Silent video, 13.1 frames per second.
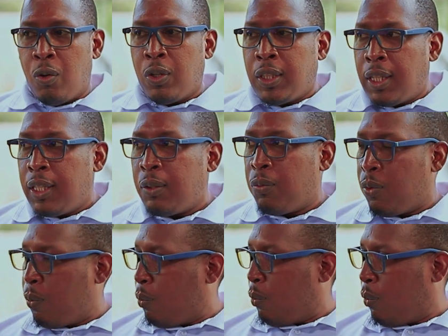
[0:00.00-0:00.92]
knows this
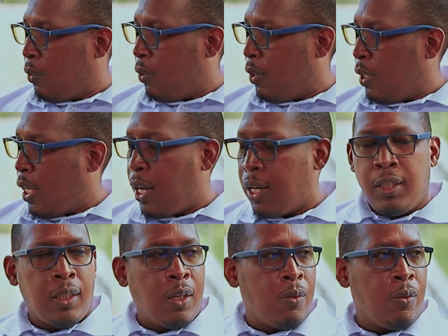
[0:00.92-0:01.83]
from
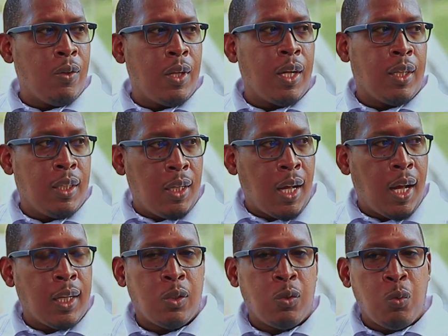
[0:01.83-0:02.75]
early childhood that she
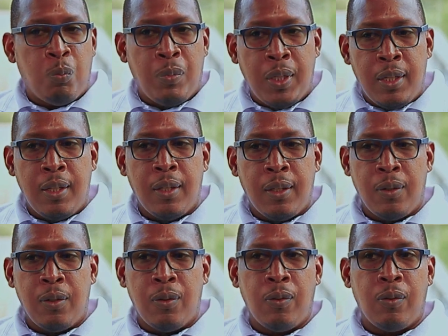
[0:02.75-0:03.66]
has to be,
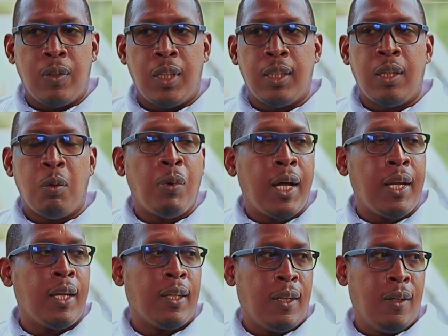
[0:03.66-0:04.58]
she's a
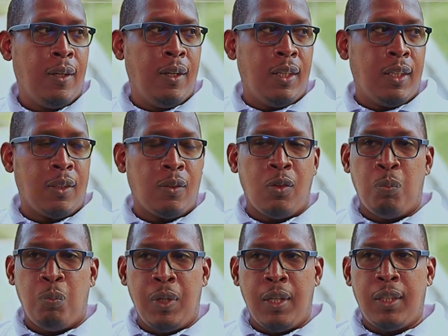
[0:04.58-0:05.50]
mother. She's going
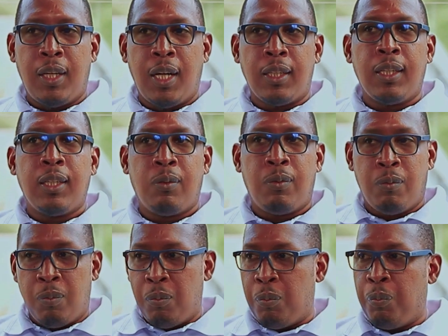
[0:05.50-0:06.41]
to be, she has this
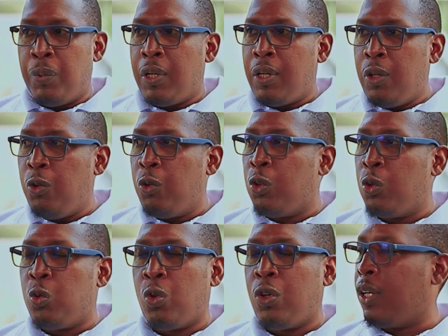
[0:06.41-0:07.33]

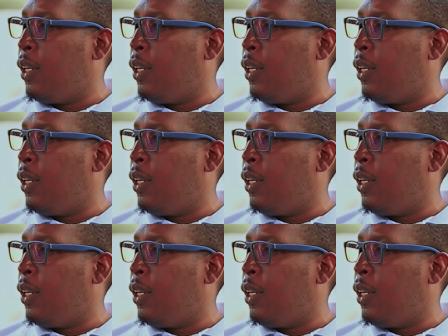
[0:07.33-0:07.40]
huge role.